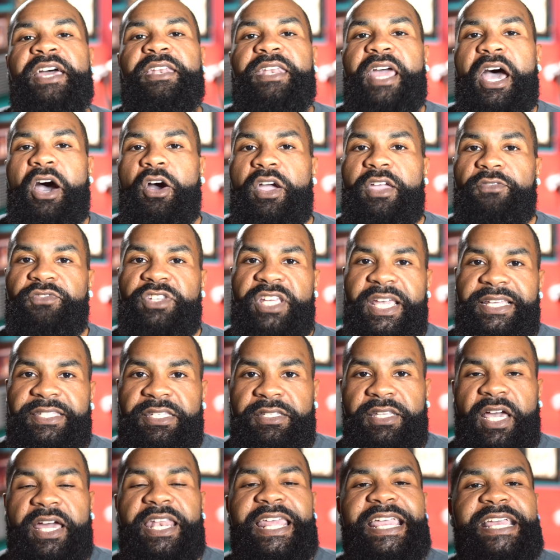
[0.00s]
Now, if
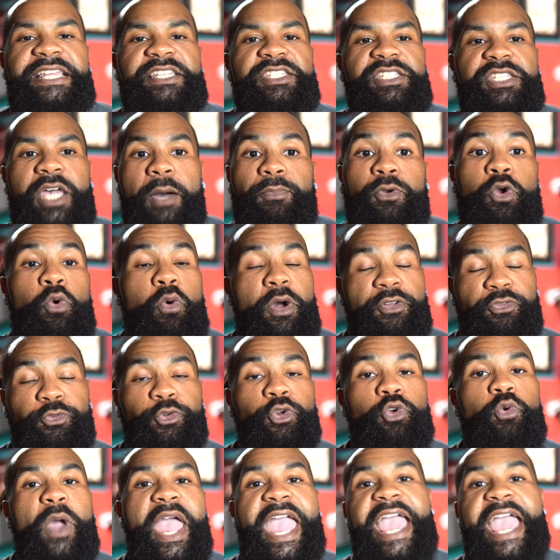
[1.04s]
Jantzen Dunn ends up going through